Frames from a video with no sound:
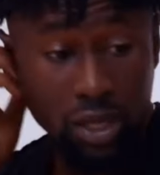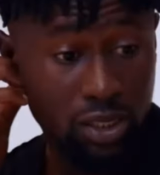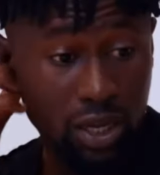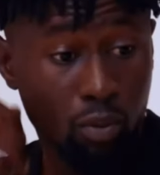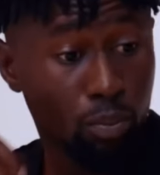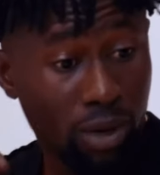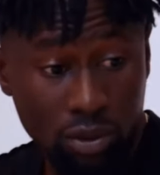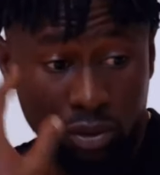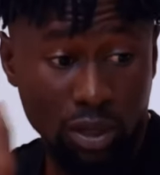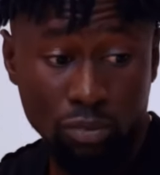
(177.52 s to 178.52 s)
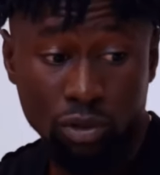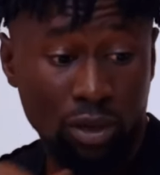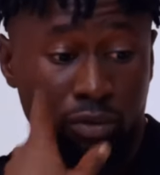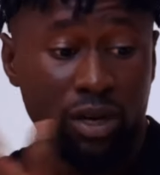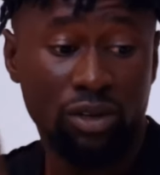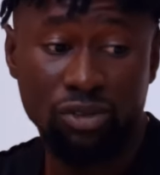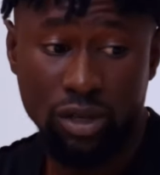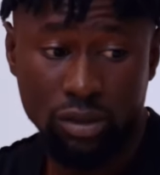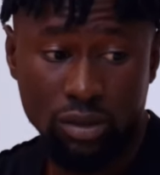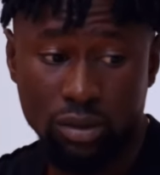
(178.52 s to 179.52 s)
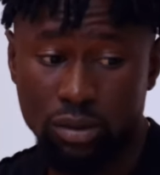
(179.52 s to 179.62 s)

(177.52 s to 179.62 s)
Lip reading: let's start planning on our marriage, right?